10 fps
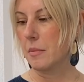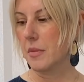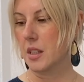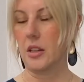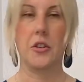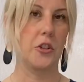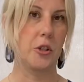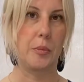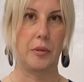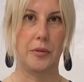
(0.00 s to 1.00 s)
this other
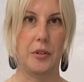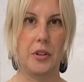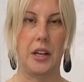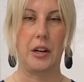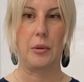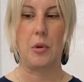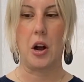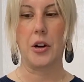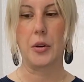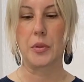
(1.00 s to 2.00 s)
superfood like a
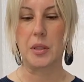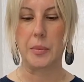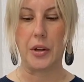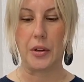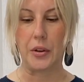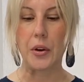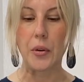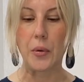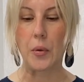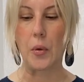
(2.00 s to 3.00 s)
raw goat's milk
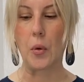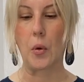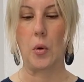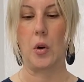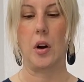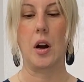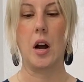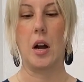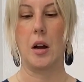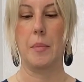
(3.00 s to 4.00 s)
or
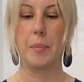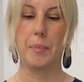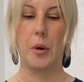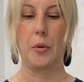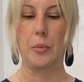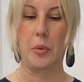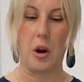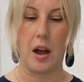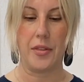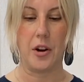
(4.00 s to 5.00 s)
a bone
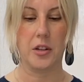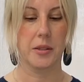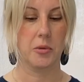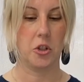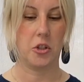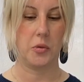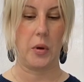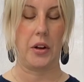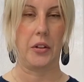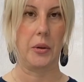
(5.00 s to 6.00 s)
broth. Ours was just
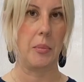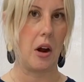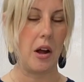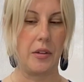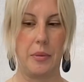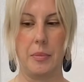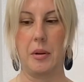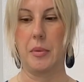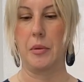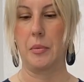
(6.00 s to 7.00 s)
regular broth, but
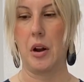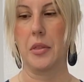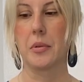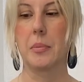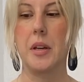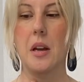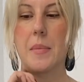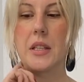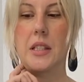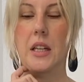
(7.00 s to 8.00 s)
a bone broth would be
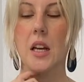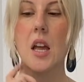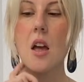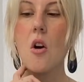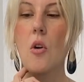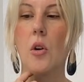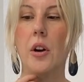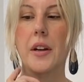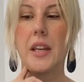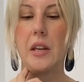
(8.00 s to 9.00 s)
amazing,
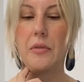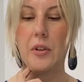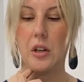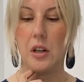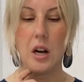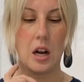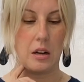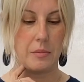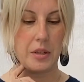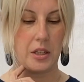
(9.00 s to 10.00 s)
or a kefir,
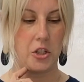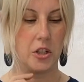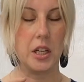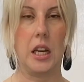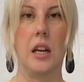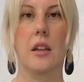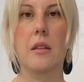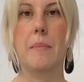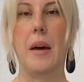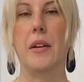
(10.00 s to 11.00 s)
because you're getting
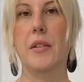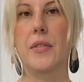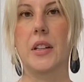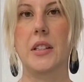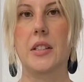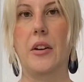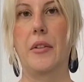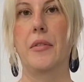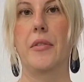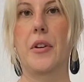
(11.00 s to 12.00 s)
the benefits
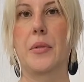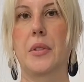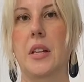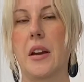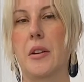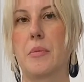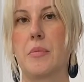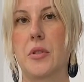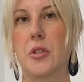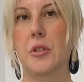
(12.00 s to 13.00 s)
of those
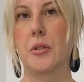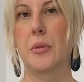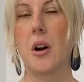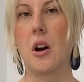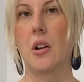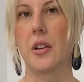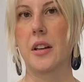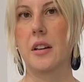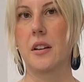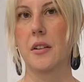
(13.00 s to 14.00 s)
items too, all
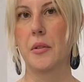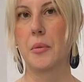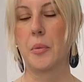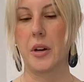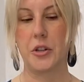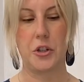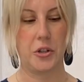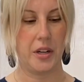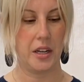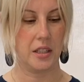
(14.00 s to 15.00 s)
in one
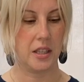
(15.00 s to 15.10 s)
treat.